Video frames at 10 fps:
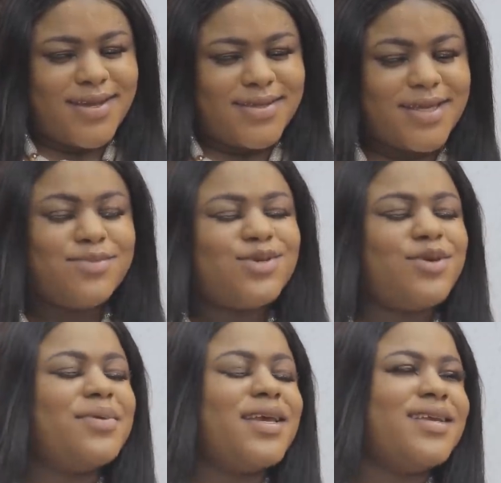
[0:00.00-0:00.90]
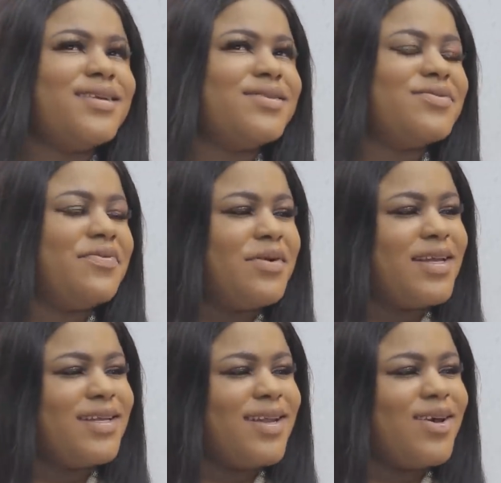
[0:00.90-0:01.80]
Since you're beginning to
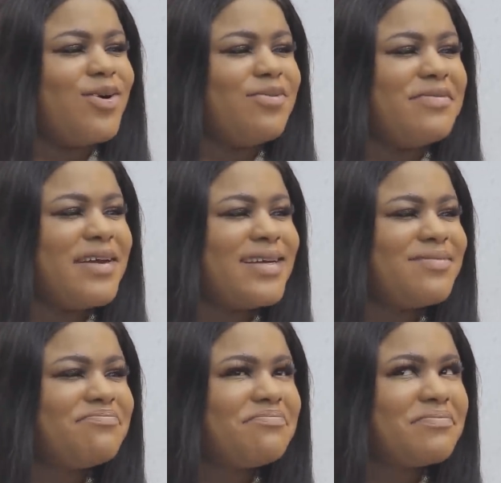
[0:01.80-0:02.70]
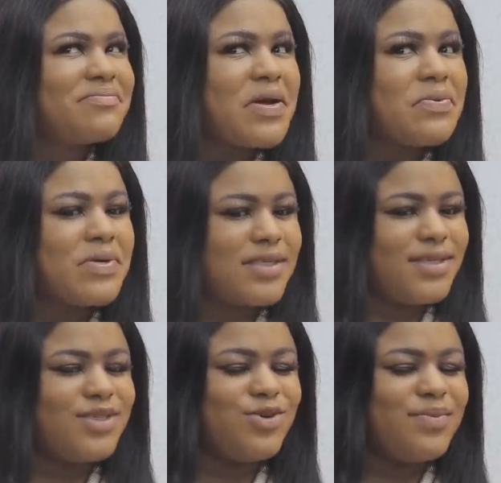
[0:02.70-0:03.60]
fall in love with
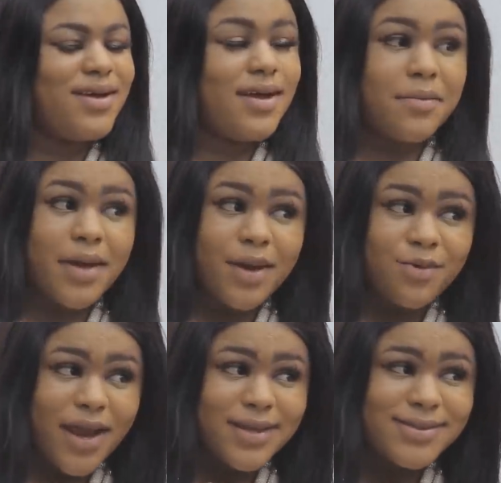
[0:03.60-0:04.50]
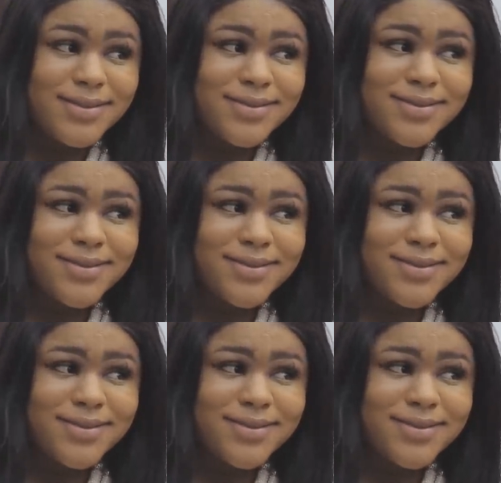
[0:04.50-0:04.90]
Ijoma, am I right?